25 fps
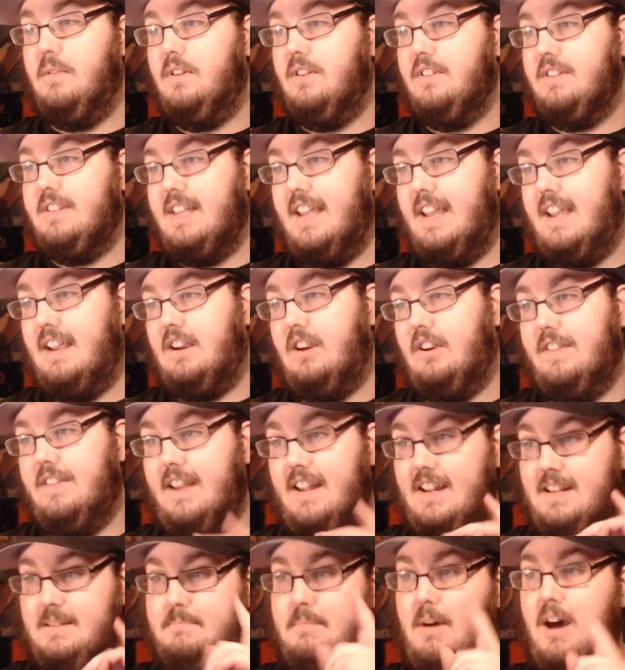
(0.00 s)
will take her.
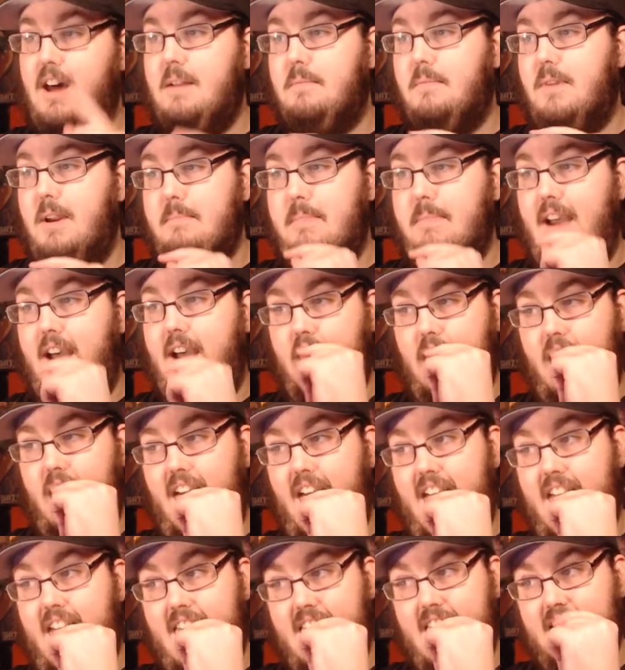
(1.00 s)
That is bottom right path.
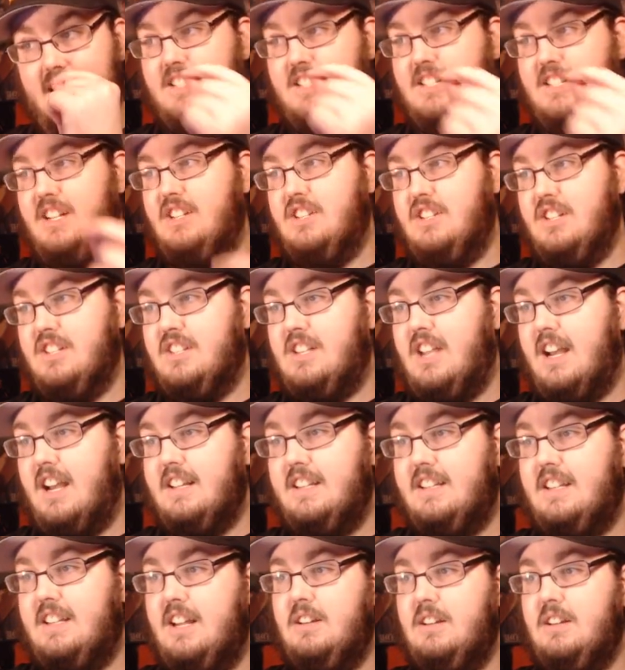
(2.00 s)
I legit just got